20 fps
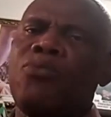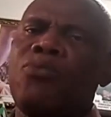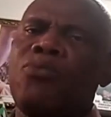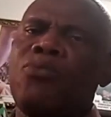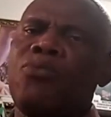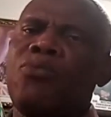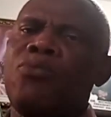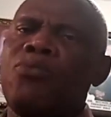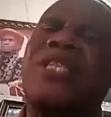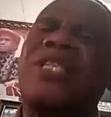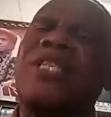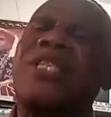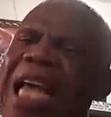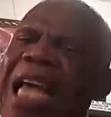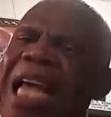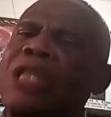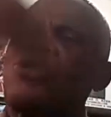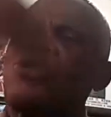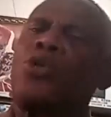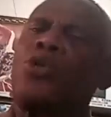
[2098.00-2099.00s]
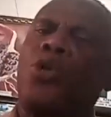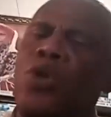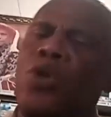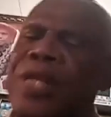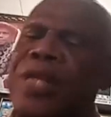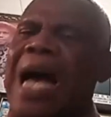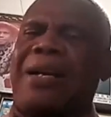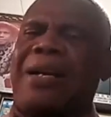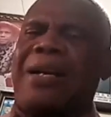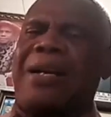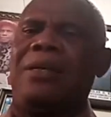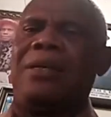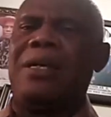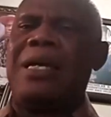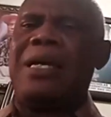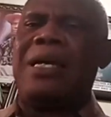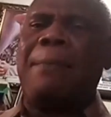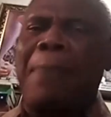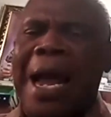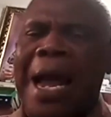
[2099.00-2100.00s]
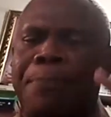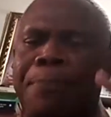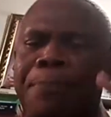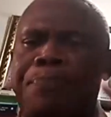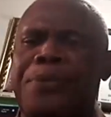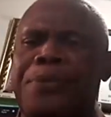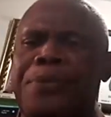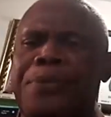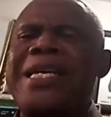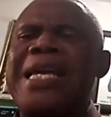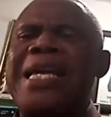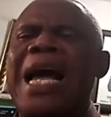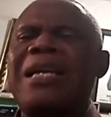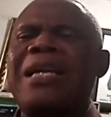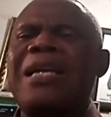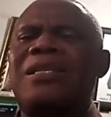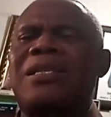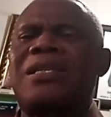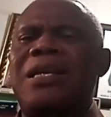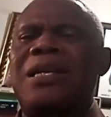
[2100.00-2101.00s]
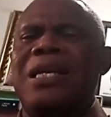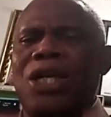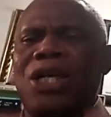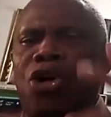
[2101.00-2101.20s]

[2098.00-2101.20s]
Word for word: So let's decide to do that by prayers.